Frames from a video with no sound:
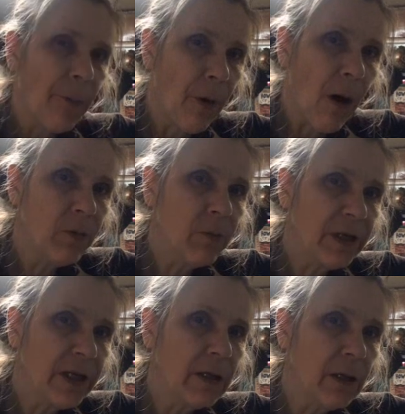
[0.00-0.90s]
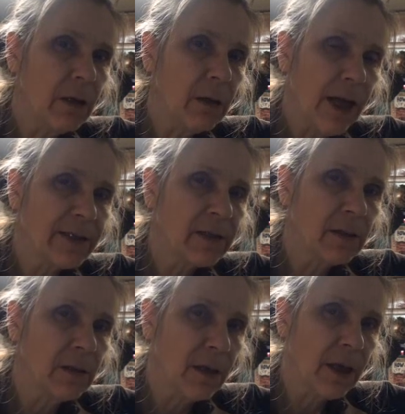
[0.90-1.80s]
Probably a little less
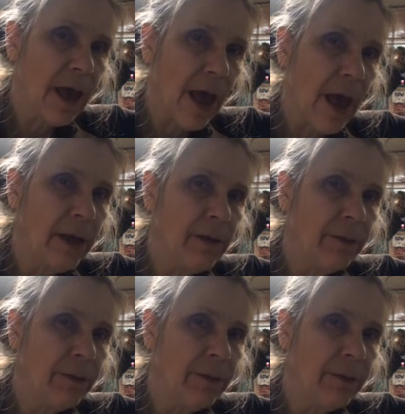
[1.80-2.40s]
than the can.